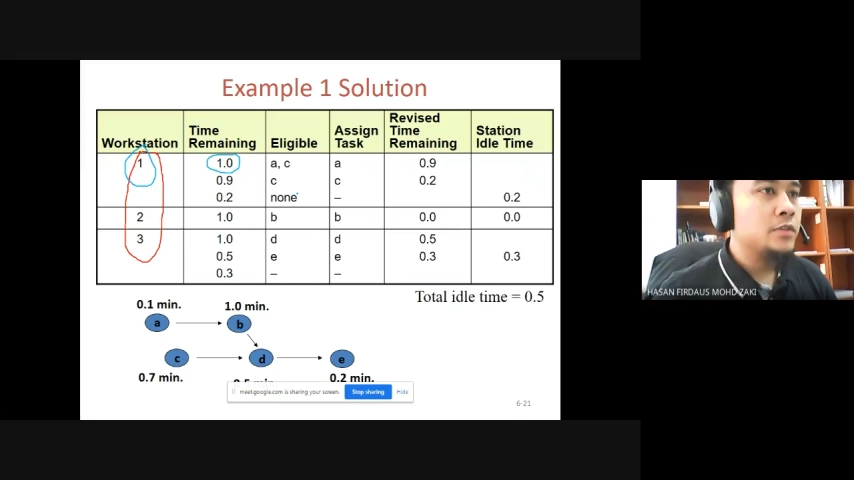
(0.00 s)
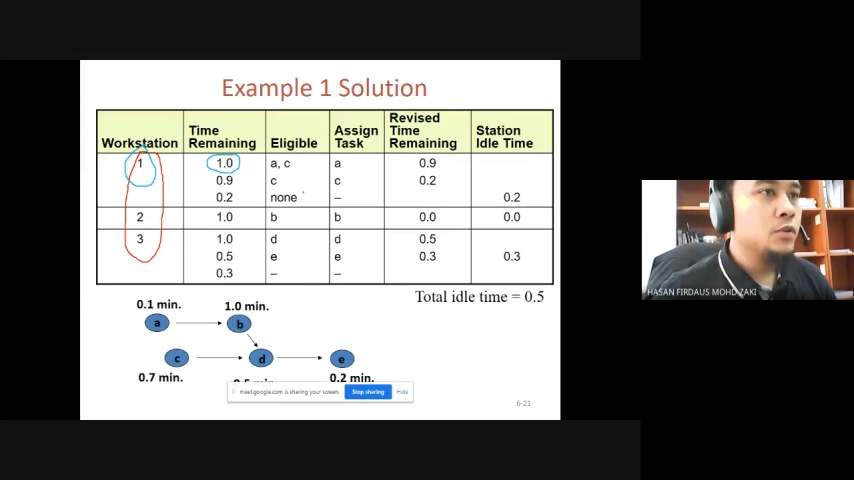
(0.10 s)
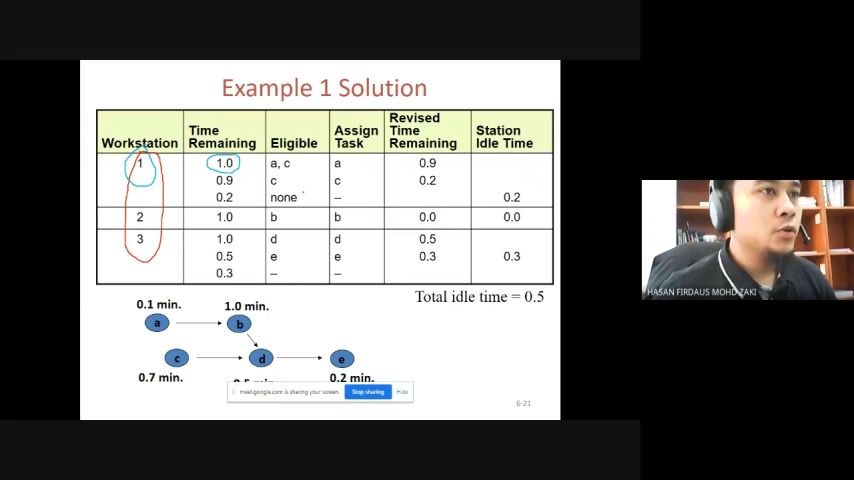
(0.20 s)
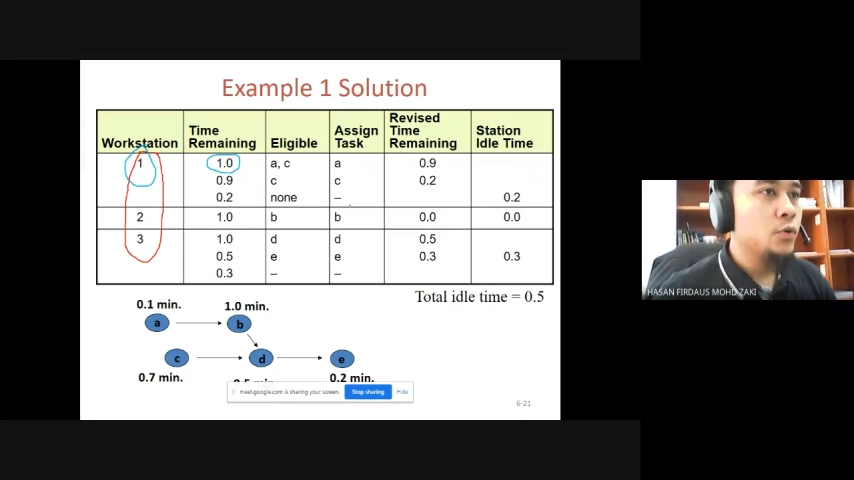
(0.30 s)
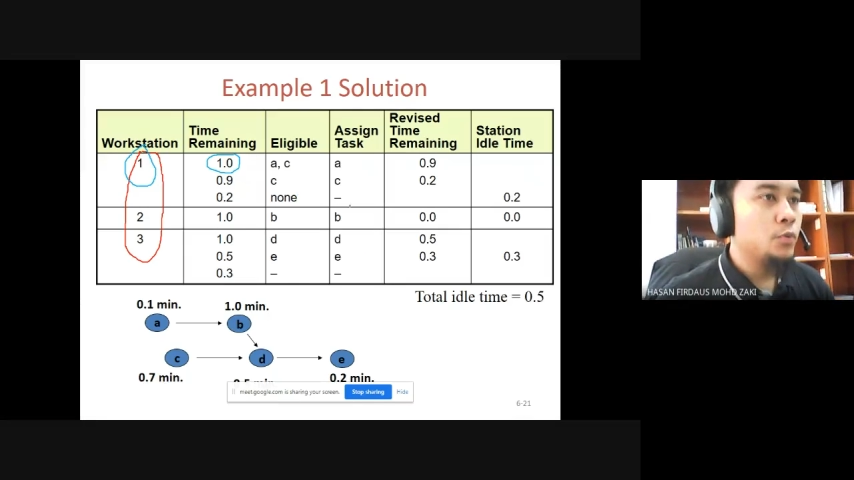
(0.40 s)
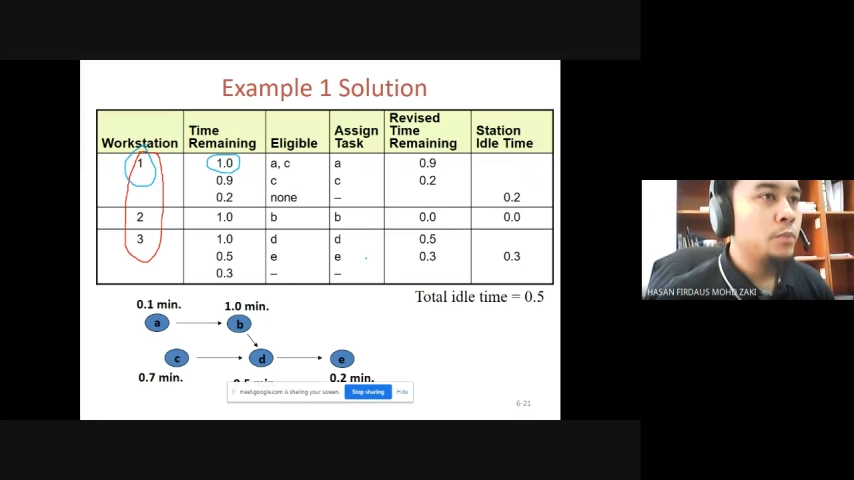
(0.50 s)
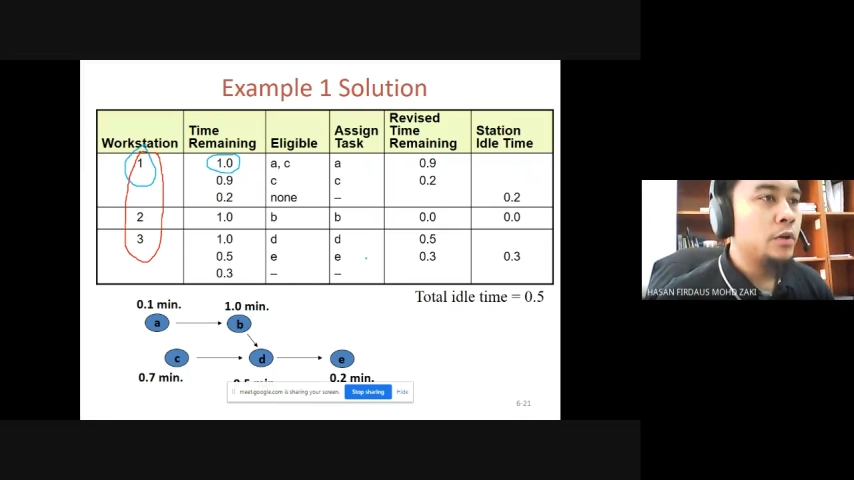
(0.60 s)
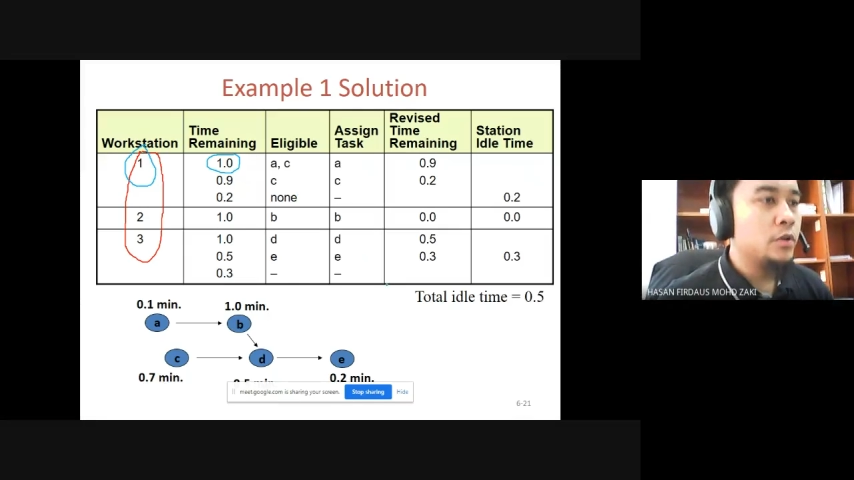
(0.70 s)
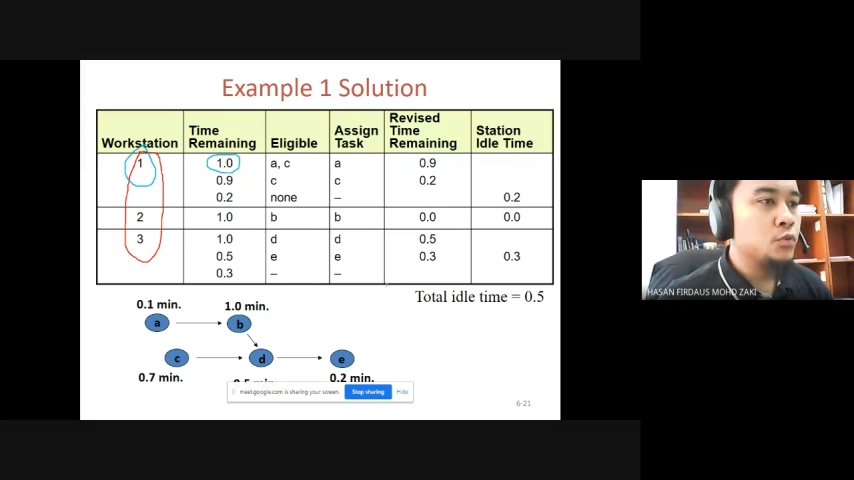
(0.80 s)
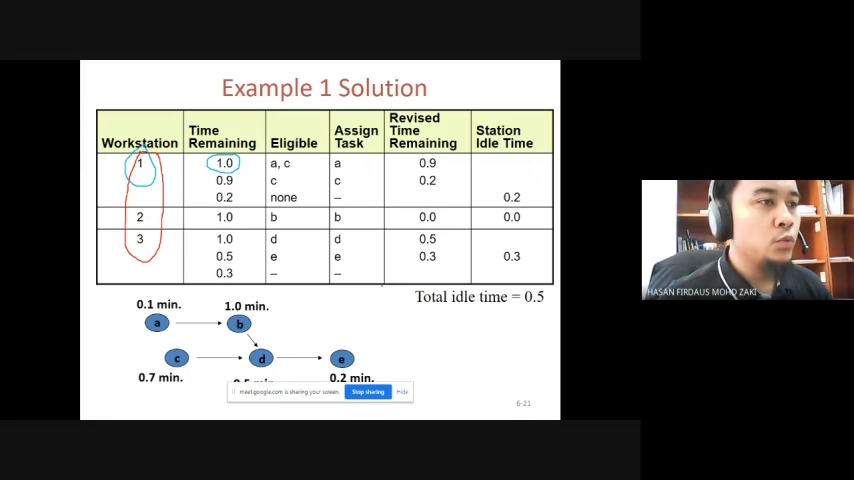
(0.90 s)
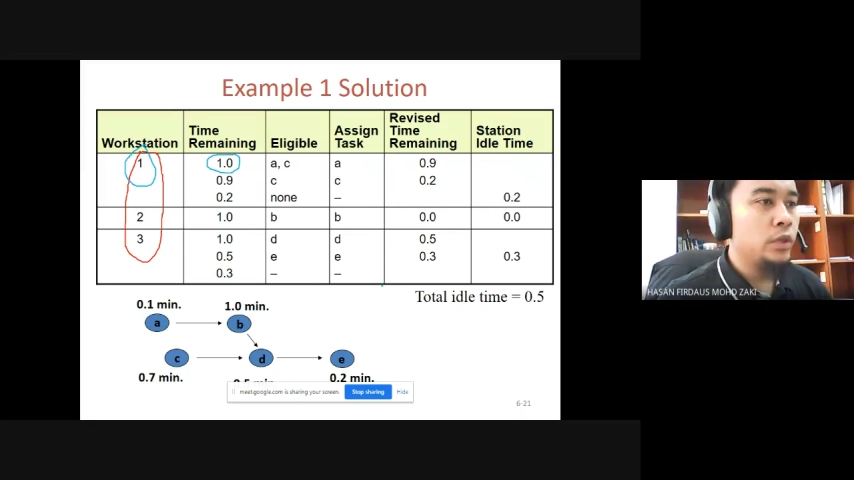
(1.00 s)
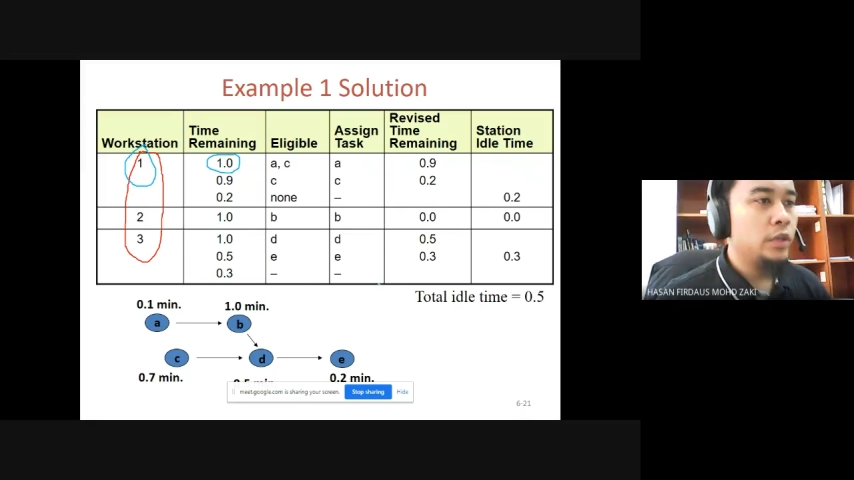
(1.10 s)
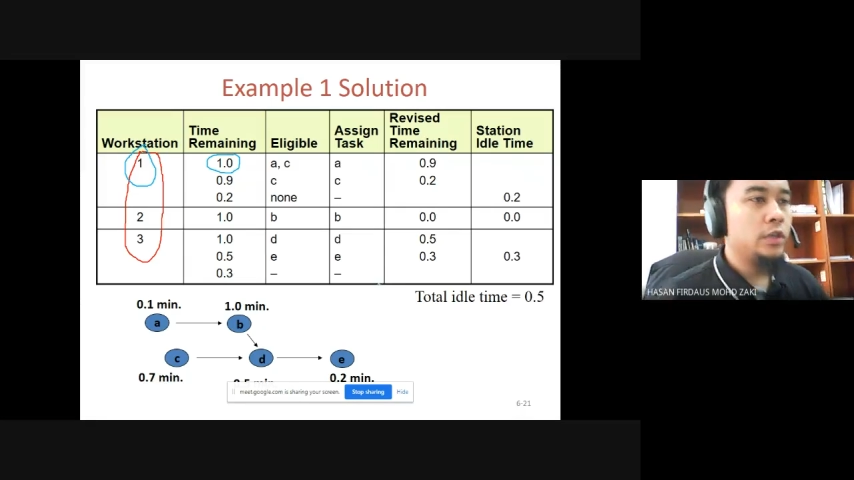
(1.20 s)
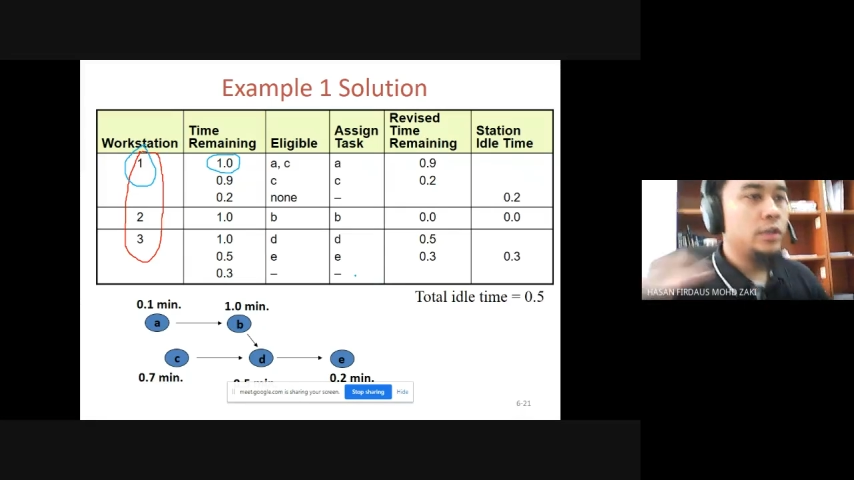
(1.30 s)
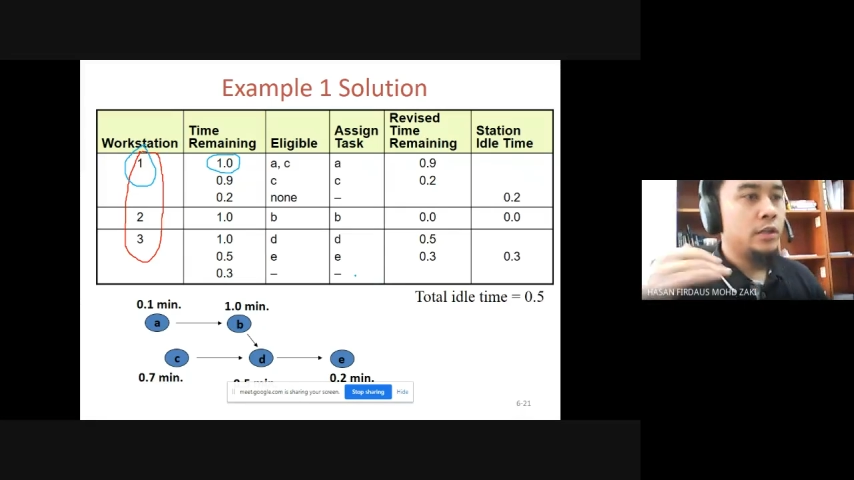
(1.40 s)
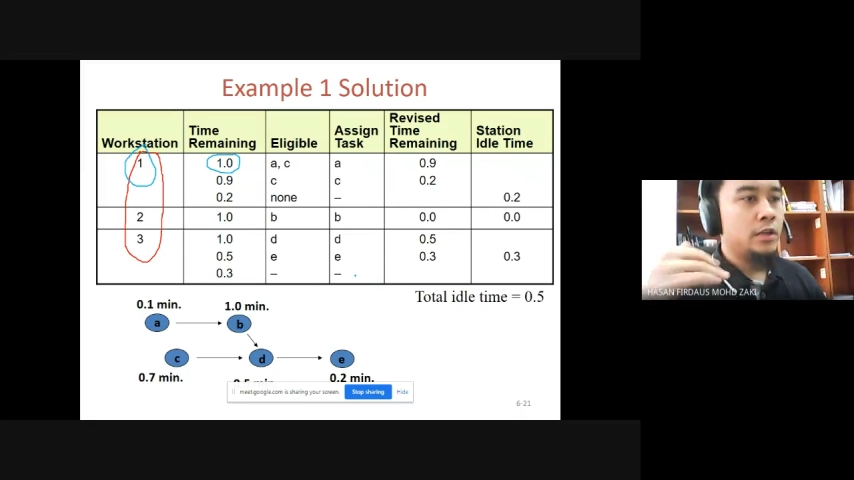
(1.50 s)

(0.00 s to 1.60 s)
So because we